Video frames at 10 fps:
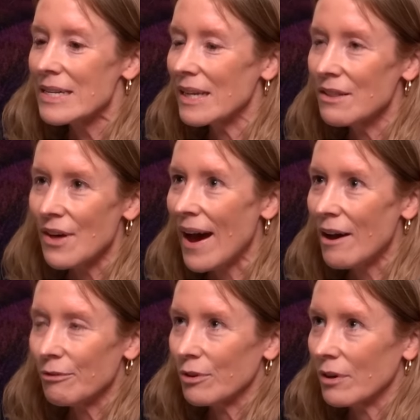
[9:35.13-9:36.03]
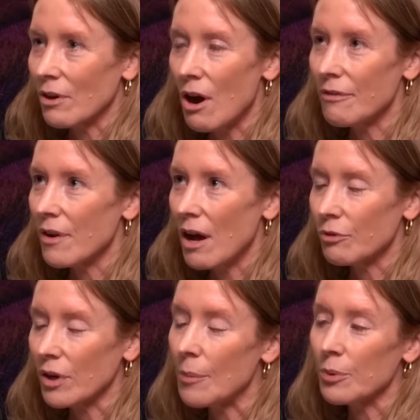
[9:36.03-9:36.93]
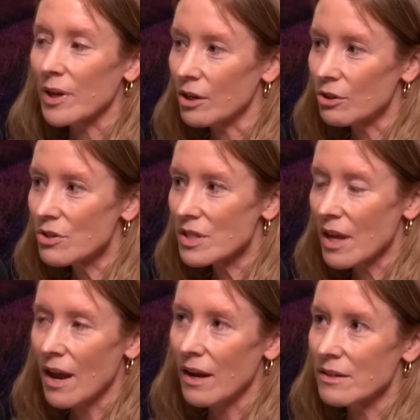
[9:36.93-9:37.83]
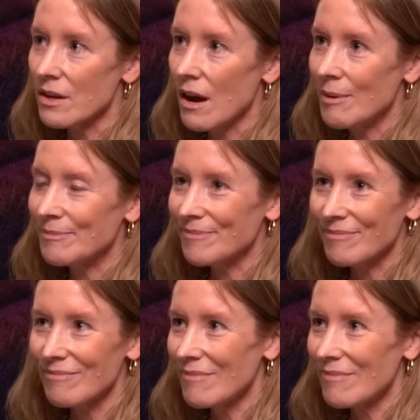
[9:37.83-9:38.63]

did that for off and on for a couple years, and